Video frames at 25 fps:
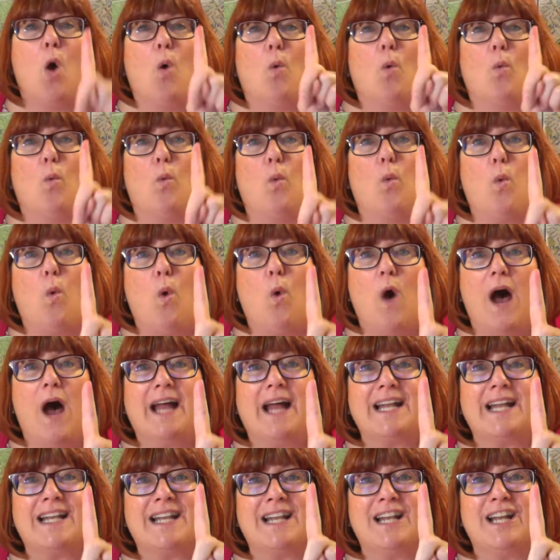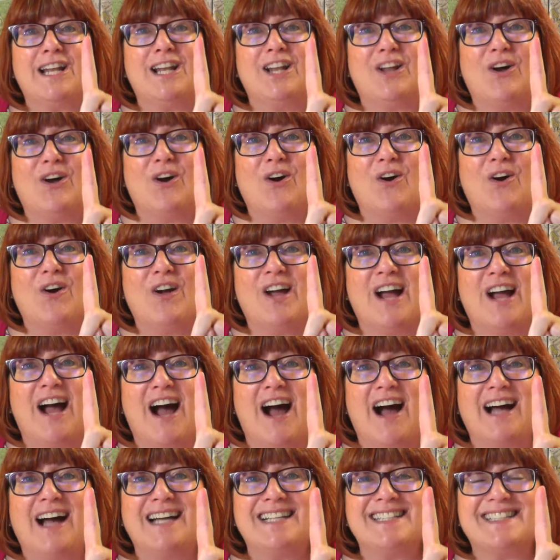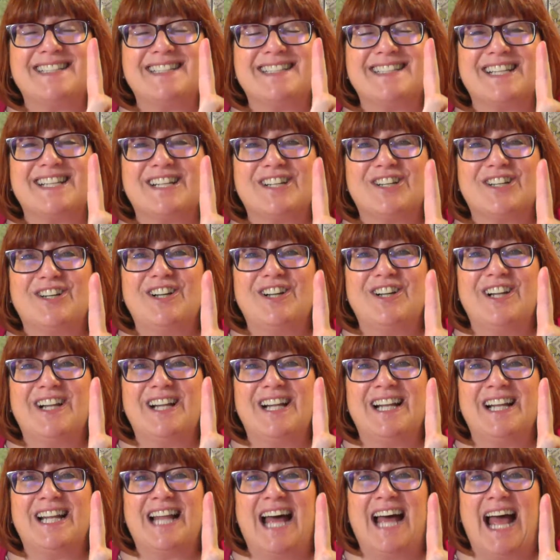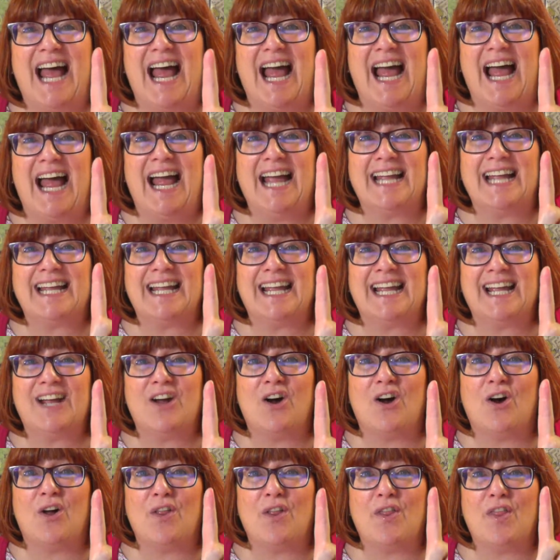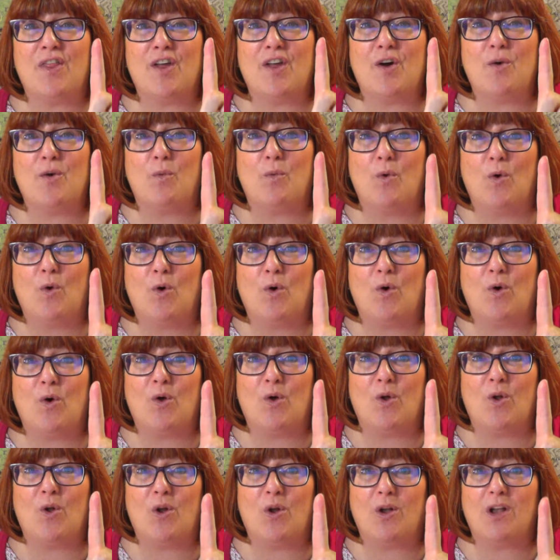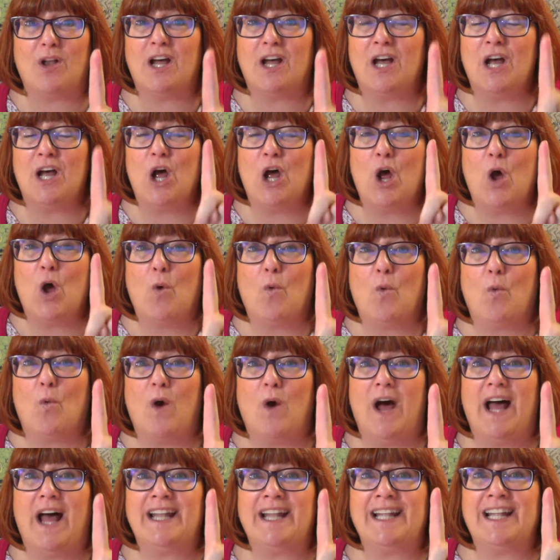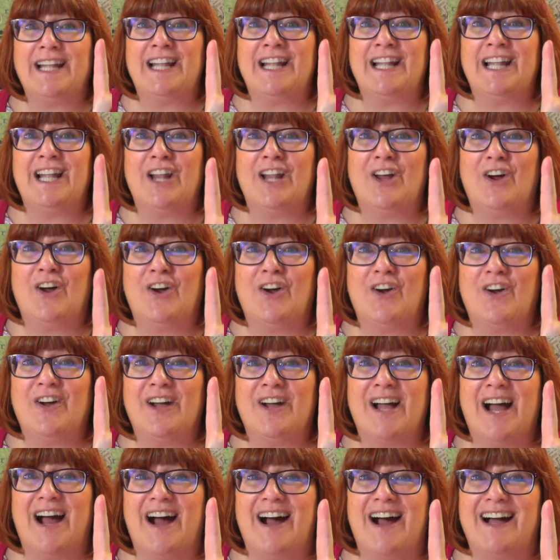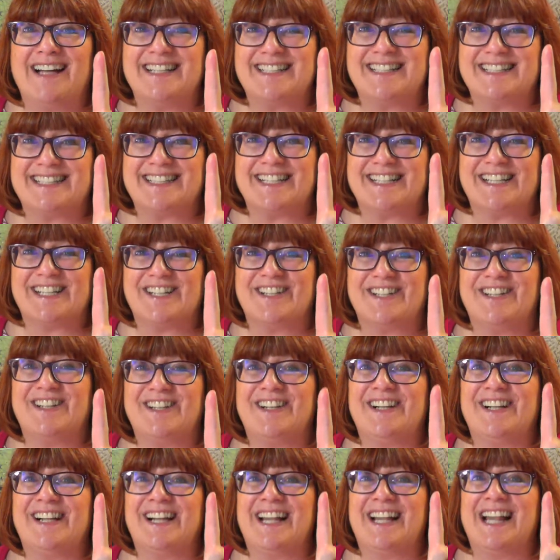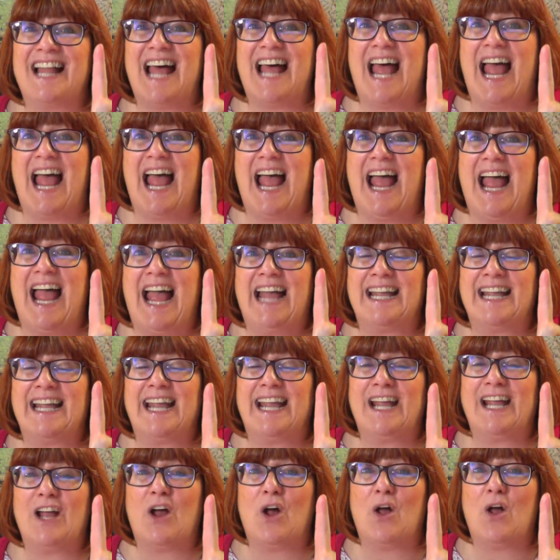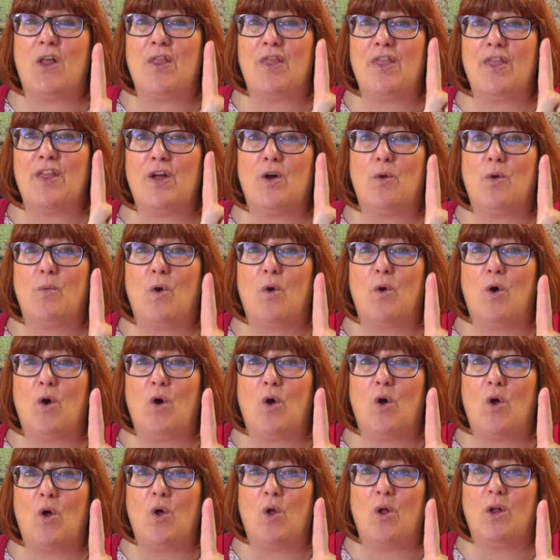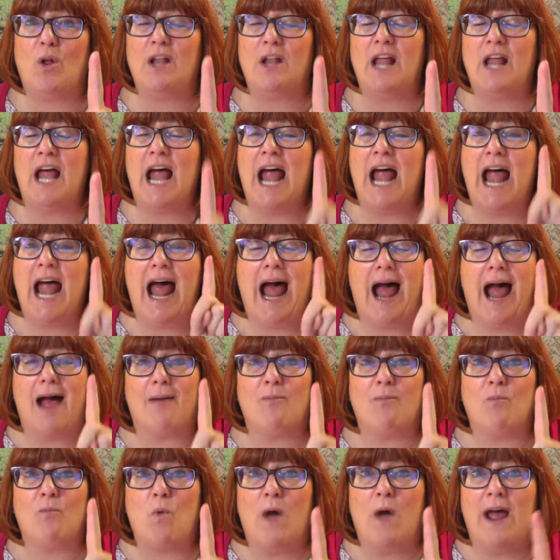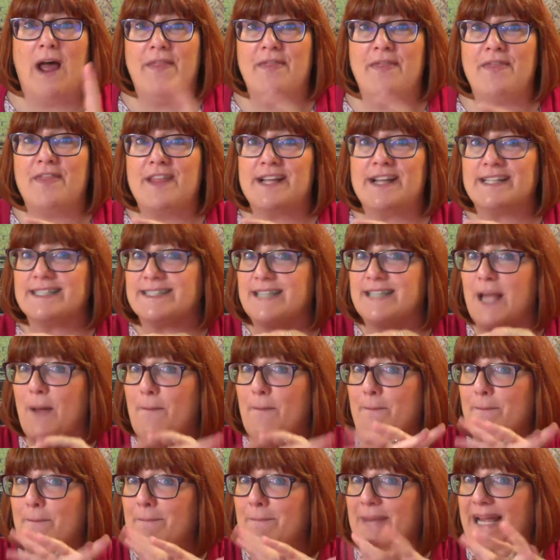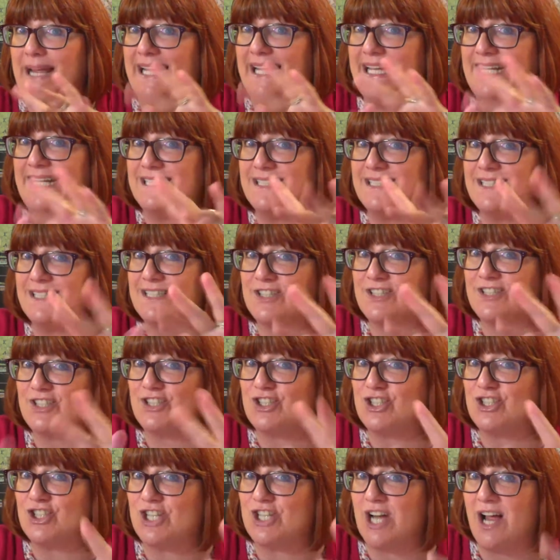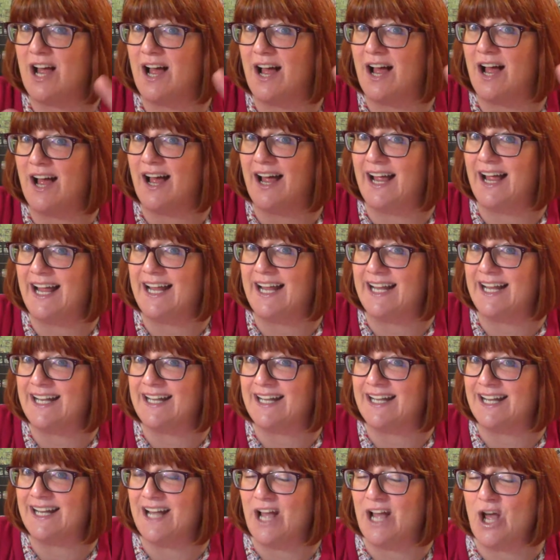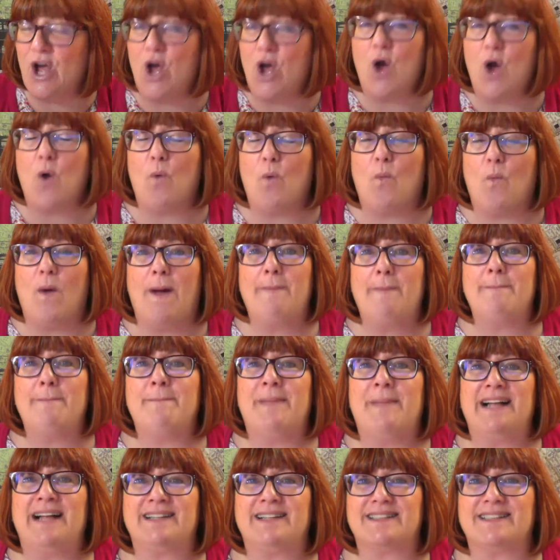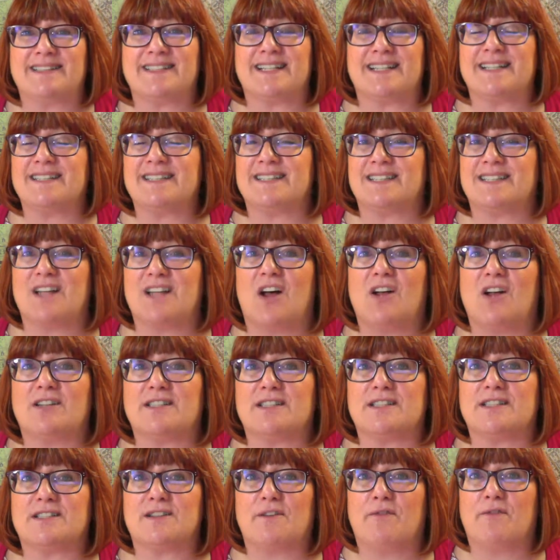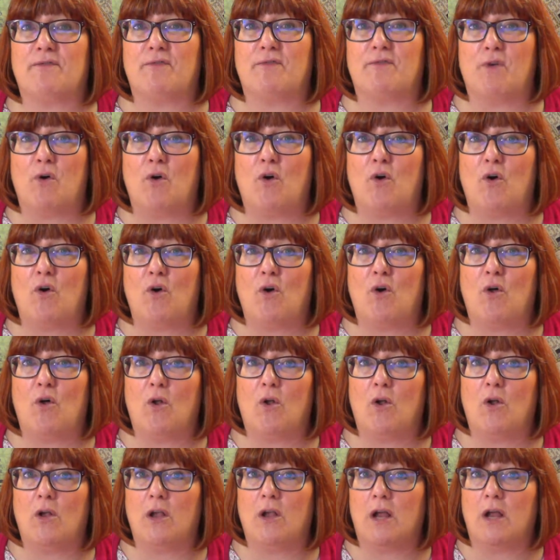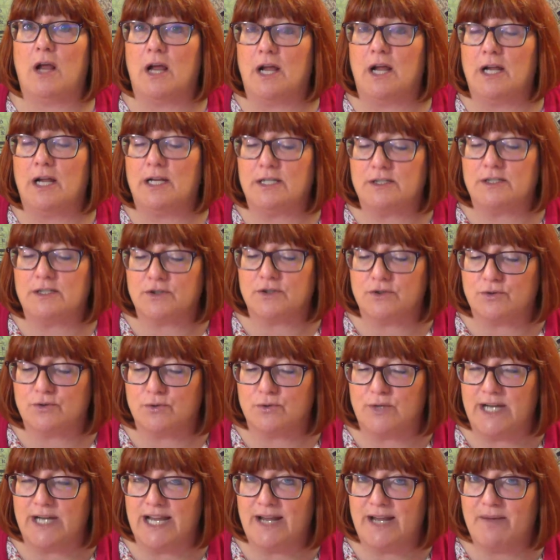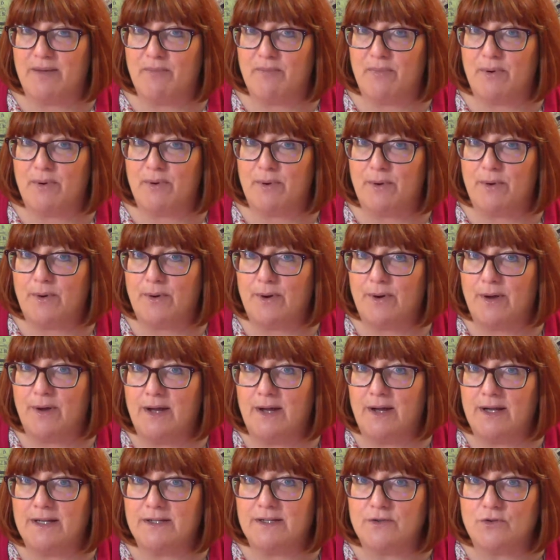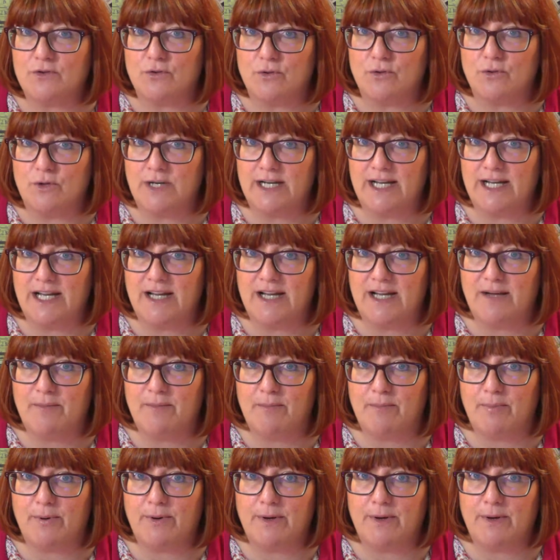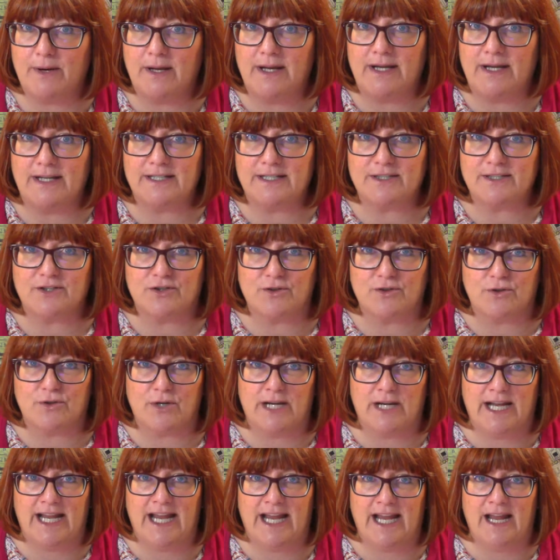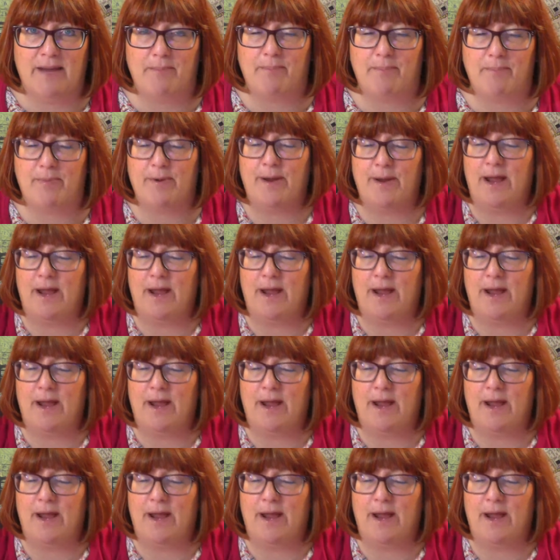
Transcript: 1 long icicle hanging on the wall. 1 long icicle hanging on the wall. And when the sun begins to shine, one melts and starts to fall. Drip, drip, drip,